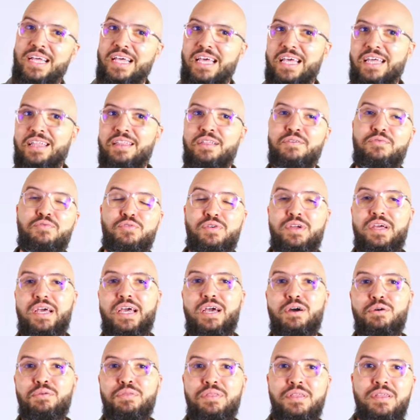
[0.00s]
And if we're
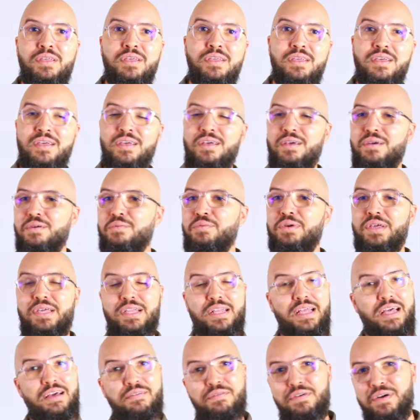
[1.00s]
healthy, we can
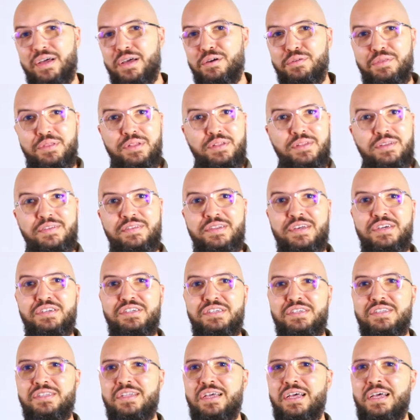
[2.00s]
have a healthy
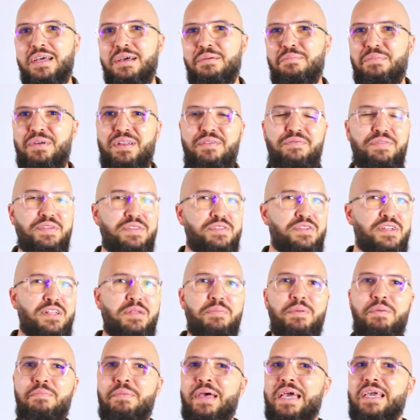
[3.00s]
discussion, but if it's going to
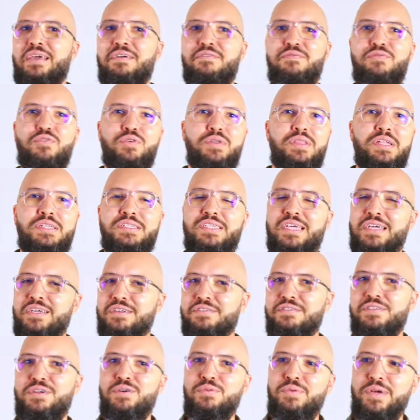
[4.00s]
be back and forth and take
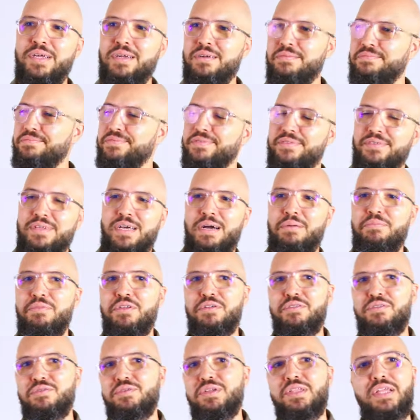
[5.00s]
us nowhere, I'm
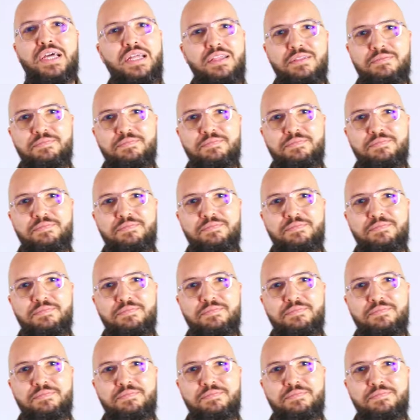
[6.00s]
not doing that.